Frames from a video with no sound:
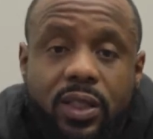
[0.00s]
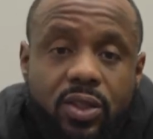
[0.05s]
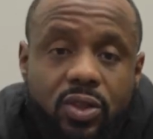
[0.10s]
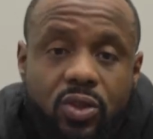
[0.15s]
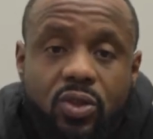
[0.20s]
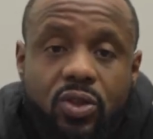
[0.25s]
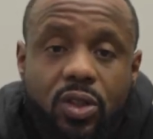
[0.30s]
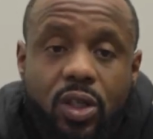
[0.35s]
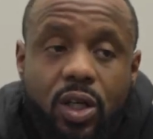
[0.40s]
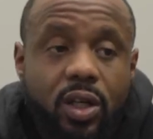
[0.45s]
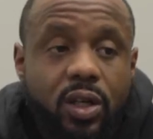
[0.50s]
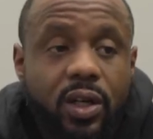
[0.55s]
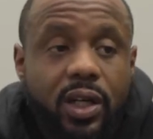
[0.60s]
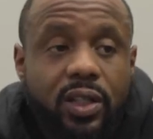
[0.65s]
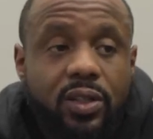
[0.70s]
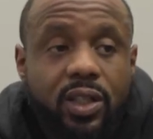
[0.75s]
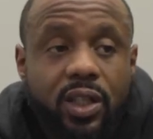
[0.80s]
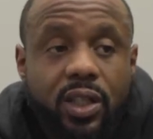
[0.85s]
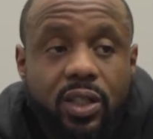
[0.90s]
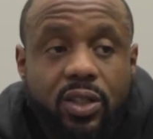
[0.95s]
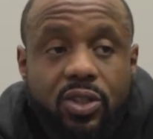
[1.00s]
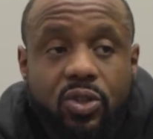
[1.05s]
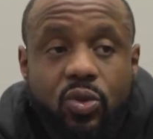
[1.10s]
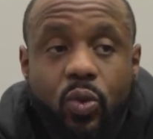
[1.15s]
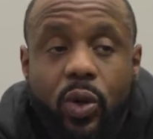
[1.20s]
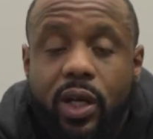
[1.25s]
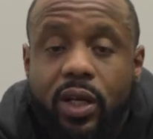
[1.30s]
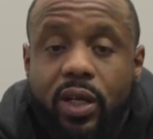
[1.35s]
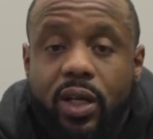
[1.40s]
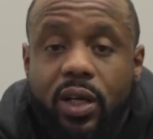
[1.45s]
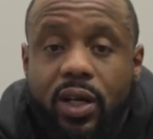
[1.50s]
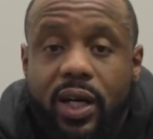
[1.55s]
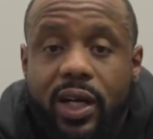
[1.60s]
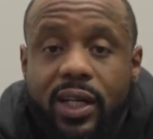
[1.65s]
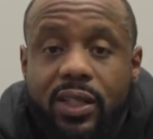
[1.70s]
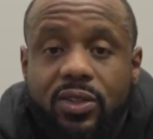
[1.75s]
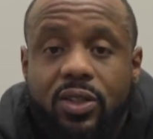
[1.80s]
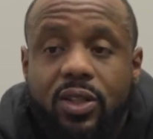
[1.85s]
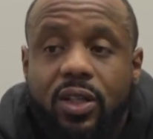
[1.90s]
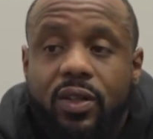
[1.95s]
As you saw her out there sweating her
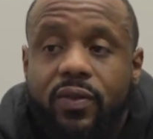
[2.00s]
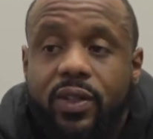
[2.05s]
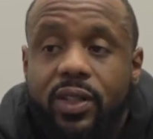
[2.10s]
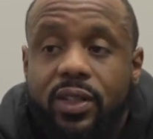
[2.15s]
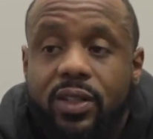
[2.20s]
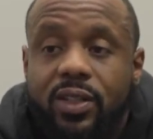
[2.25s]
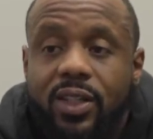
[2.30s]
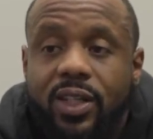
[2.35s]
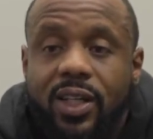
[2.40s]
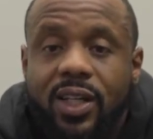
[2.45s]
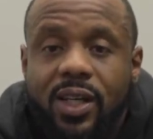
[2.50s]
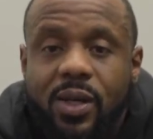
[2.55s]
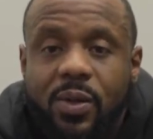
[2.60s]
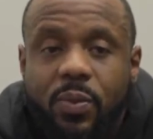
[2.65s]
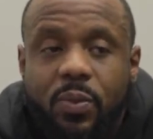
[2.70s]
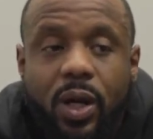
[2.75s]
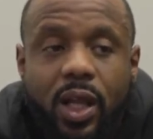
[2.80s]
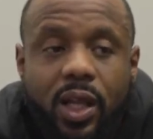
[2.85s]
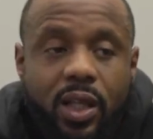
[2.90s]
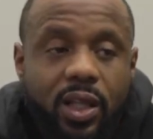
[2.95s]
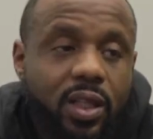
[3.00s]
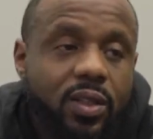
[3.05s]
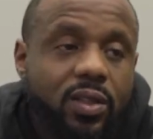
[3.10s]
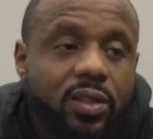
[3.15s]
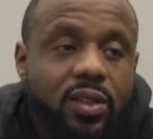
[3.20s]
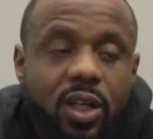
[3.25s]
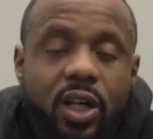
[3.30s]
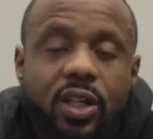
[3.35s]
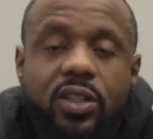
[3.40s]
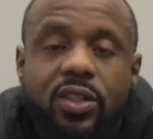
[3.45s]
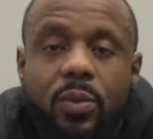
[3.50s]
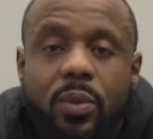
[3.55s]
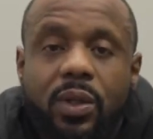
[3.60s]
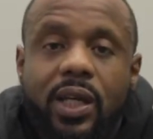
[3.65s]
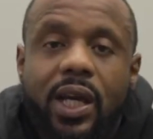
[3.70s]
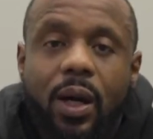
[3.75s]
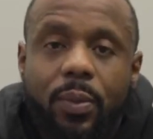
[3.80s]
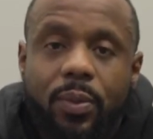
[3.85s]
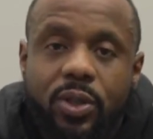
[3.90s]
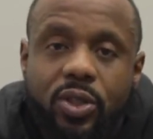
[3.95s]
ass off and probably cursing me
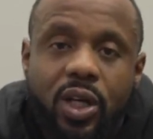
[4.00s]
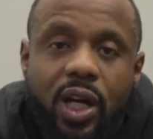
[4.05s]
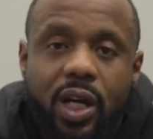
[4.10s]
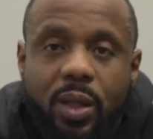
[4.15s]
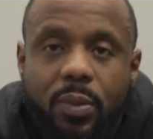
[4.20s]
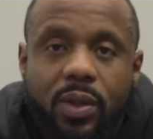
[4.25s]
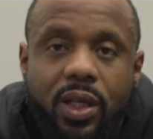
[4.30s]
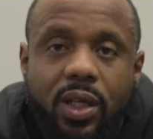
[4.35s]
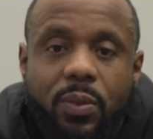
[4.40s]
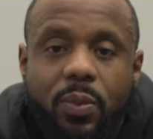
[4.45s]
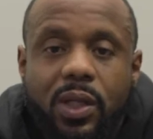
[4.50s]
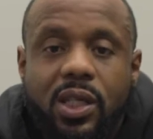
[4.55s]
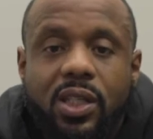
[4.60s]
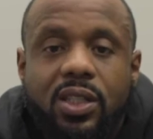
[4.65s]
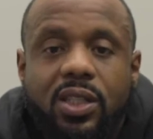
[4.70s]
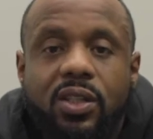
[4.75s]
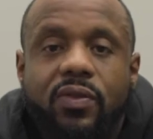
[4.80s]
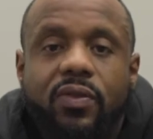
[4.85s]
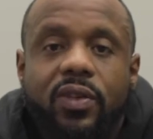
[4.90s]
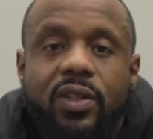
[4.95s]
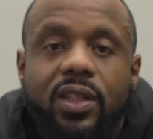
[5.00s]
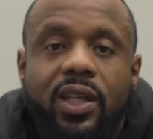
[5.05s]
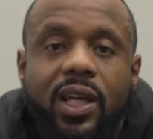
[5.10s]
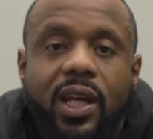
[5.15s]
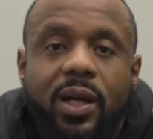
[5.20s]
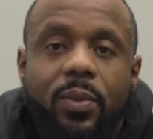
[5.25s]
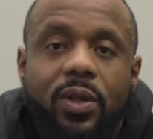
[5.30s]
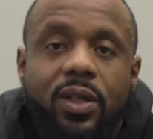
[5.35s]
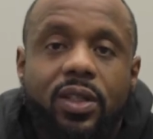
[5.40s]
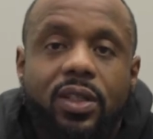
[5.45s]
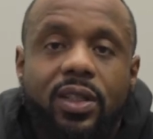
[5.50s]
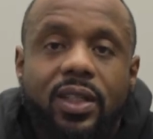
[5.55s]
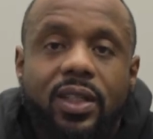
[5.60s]
out, but trying to be PG for the camera.